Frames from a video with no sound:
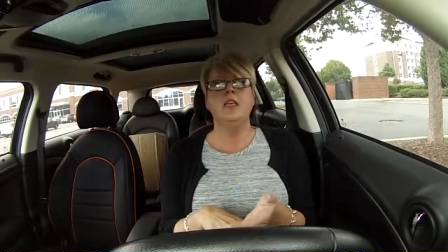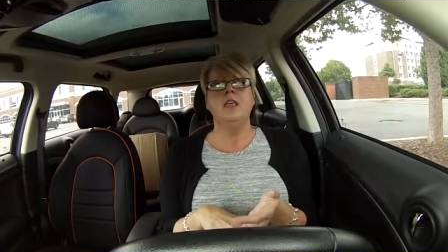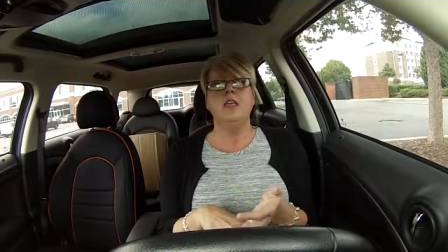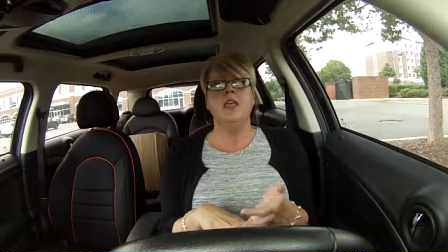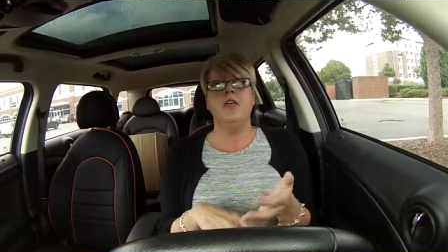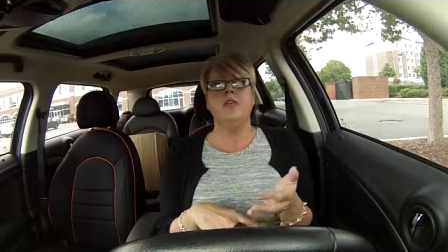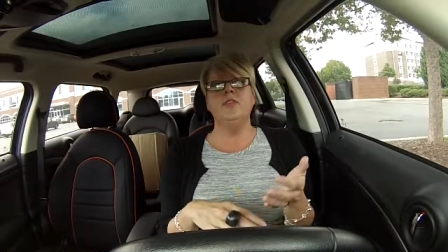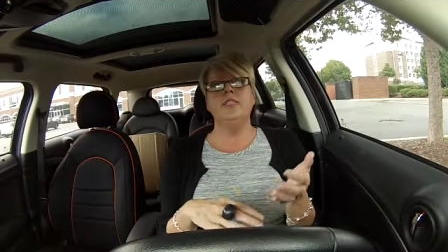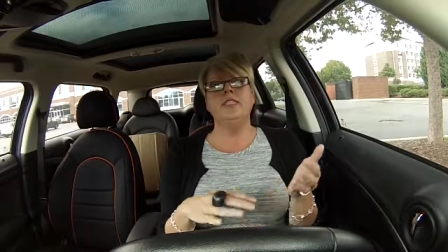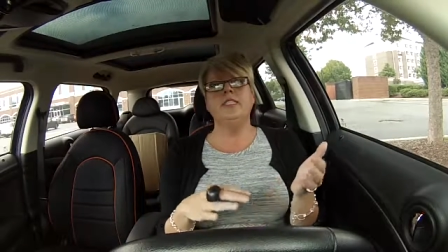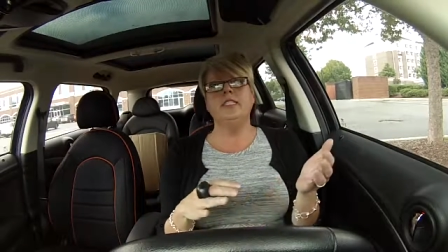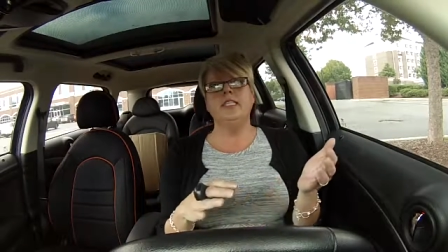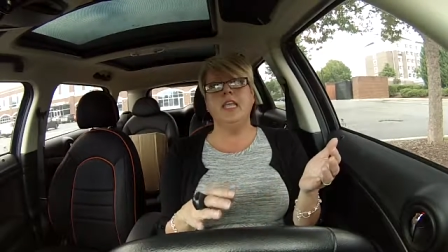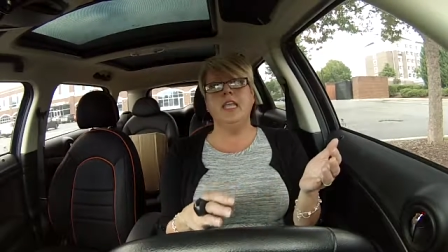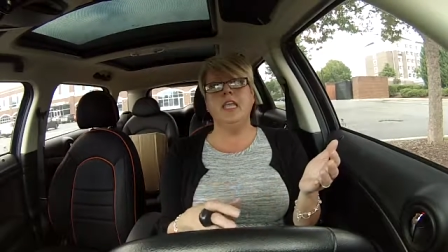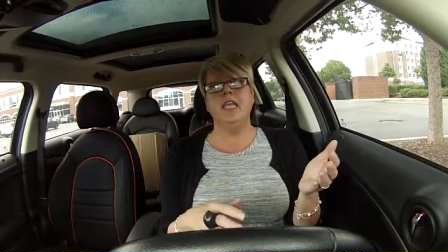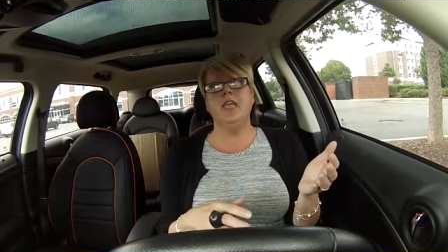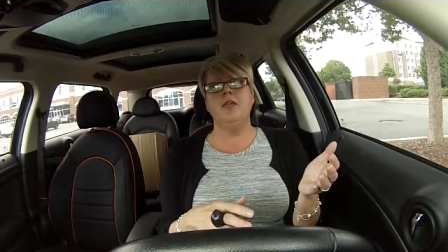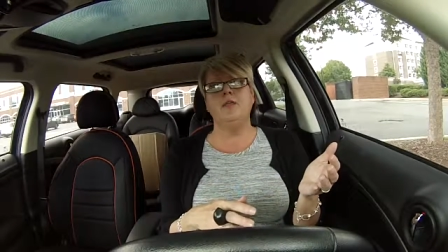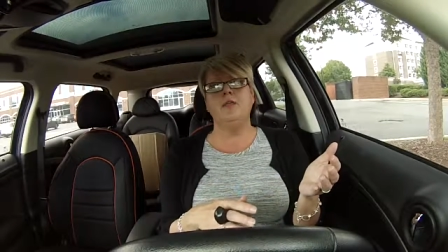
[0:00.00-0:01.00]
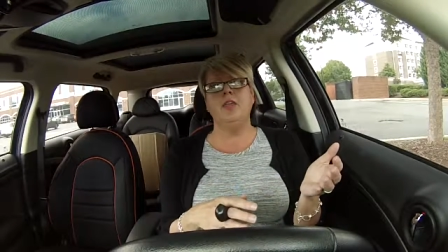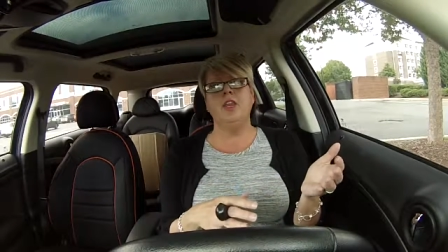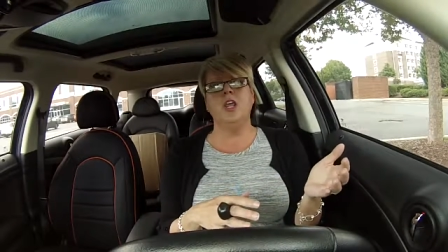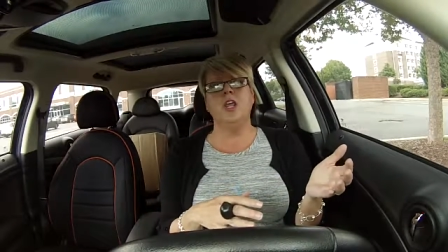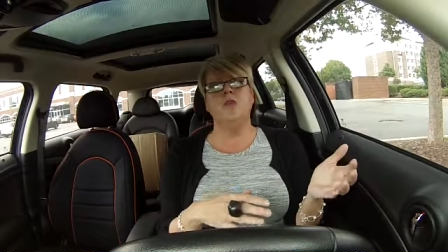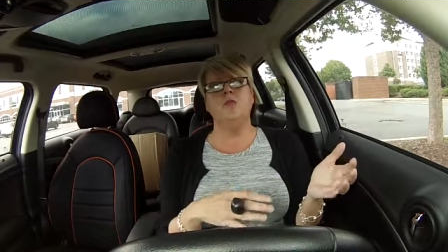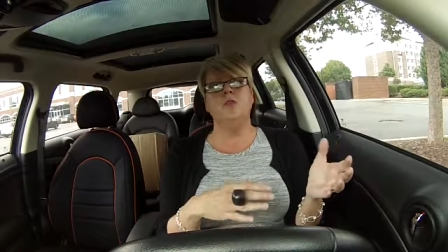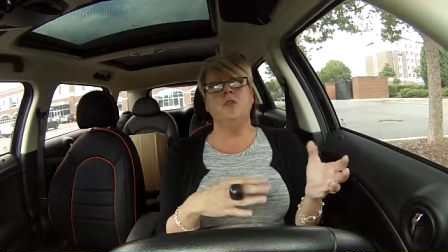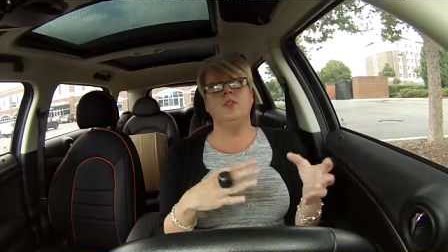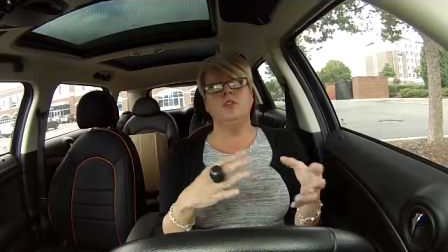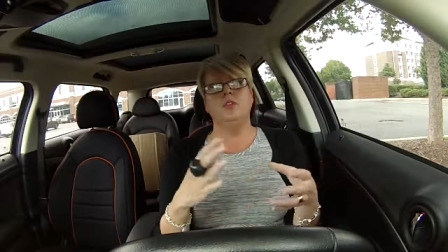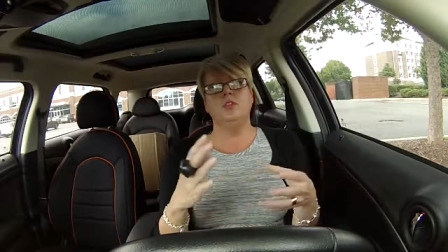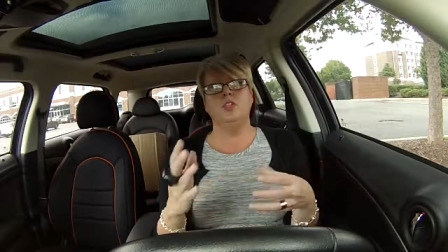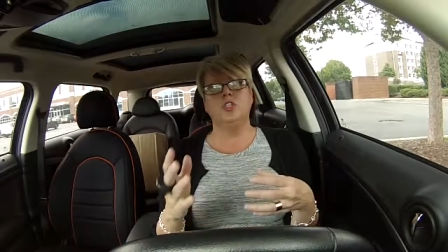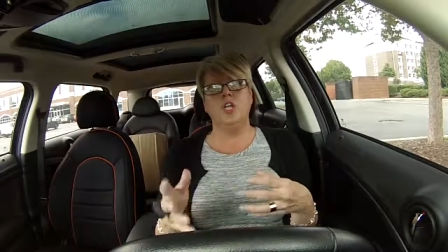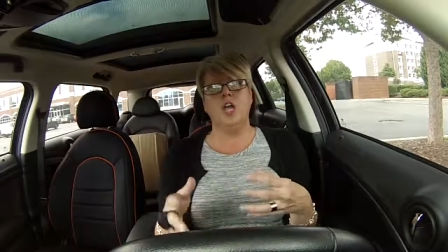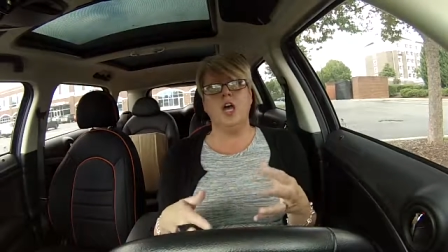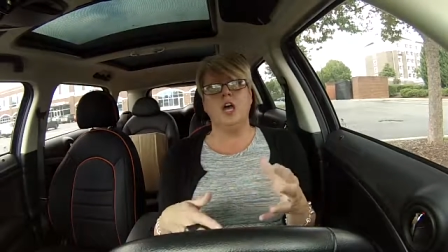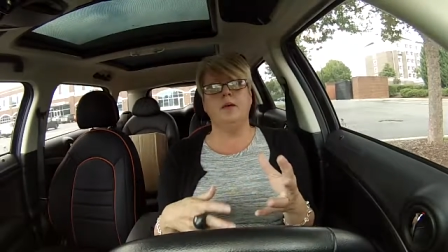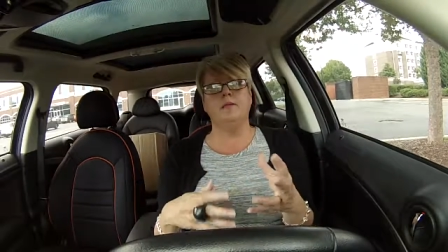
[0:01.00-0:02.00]
and the same you know with your
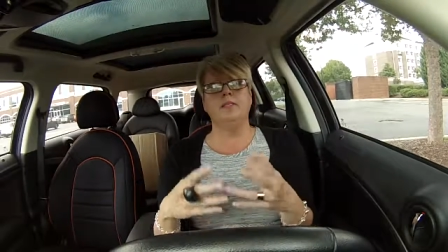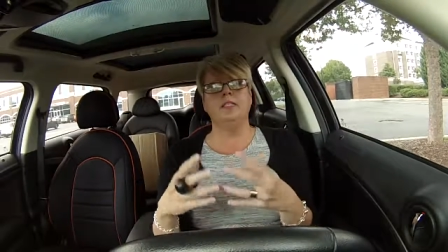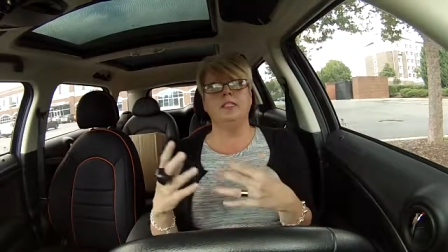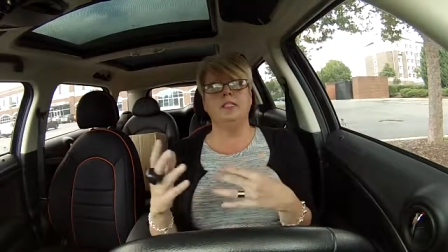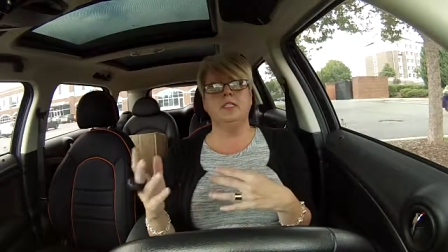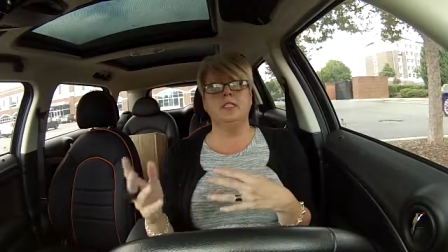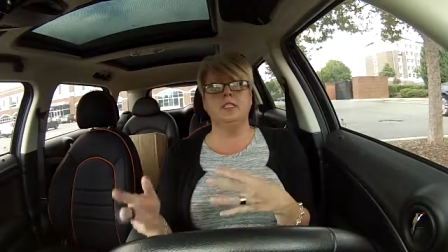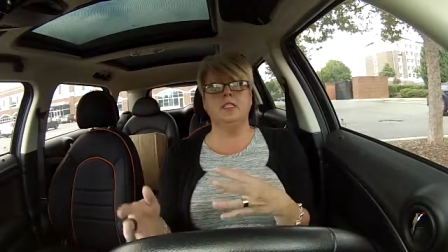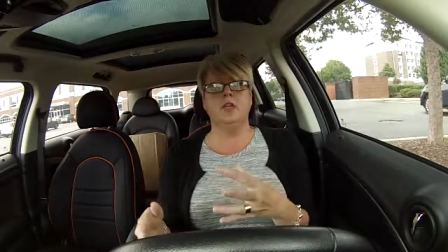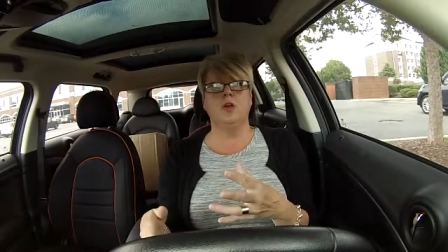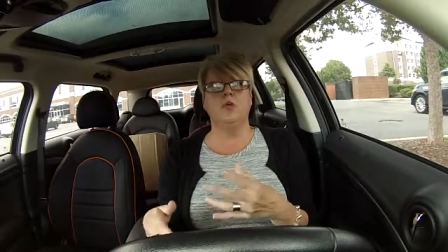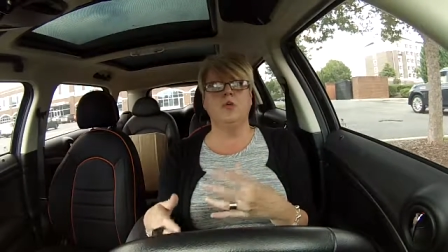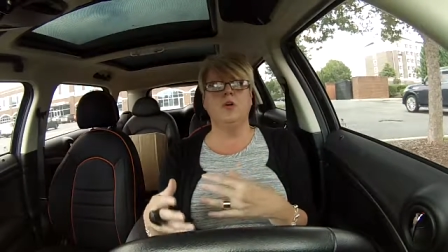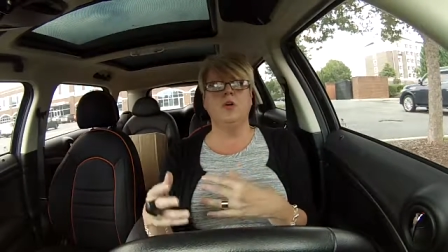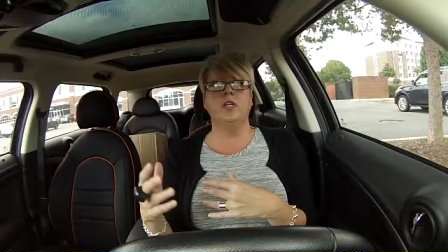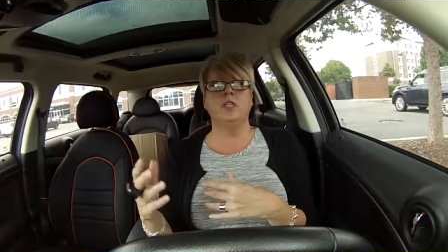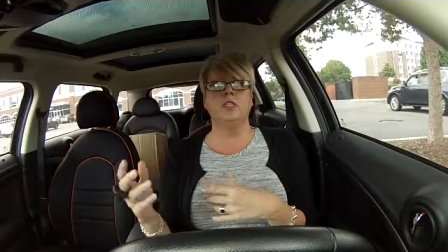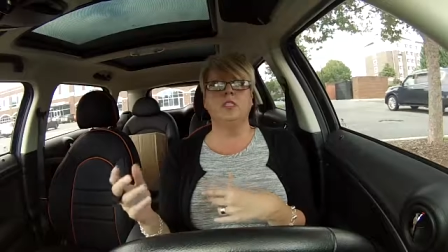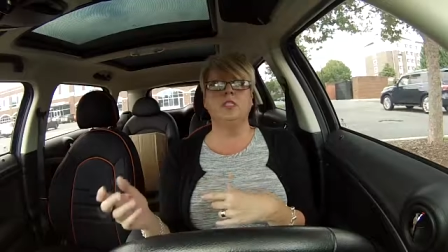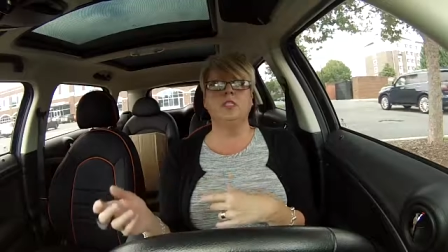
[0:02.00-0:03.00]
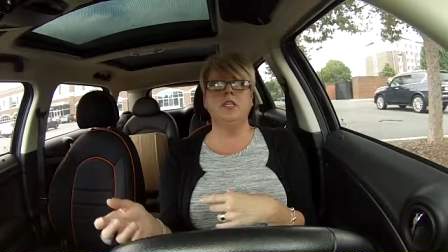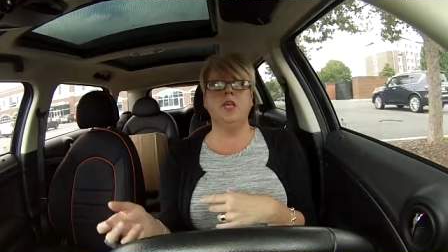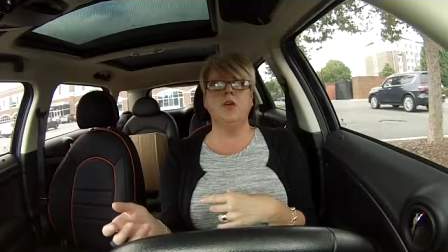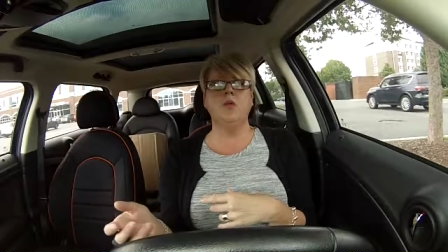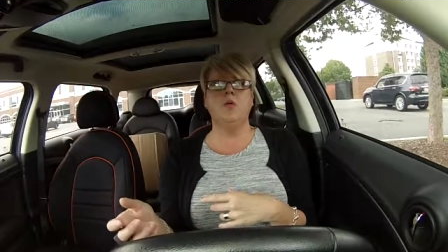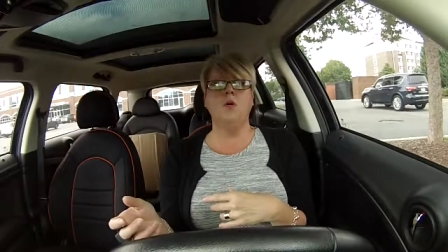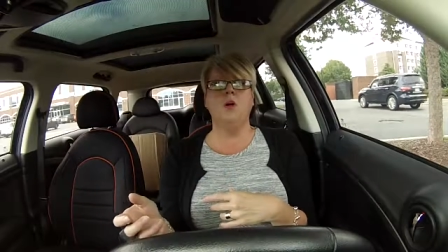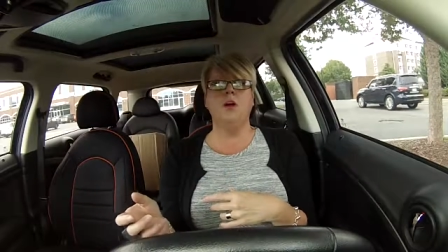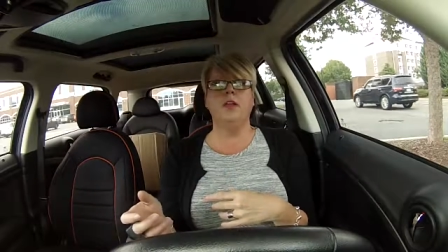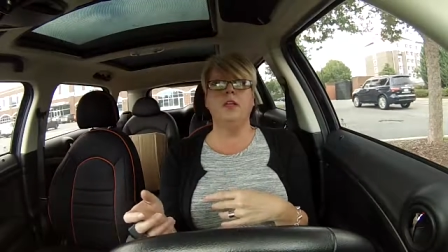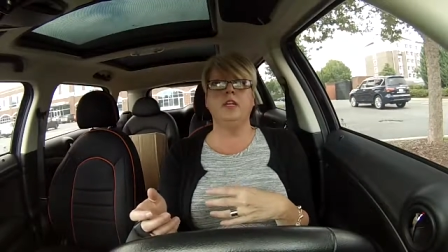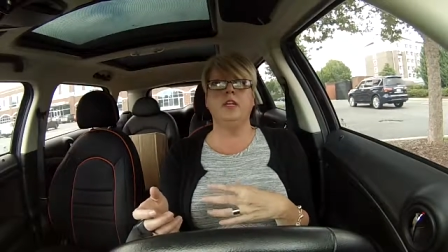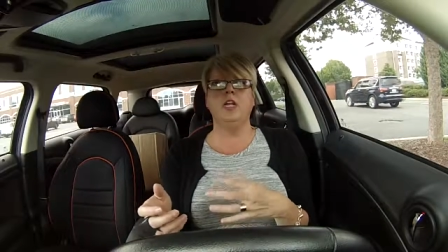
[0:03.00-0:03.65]
job jobs and so on and so on.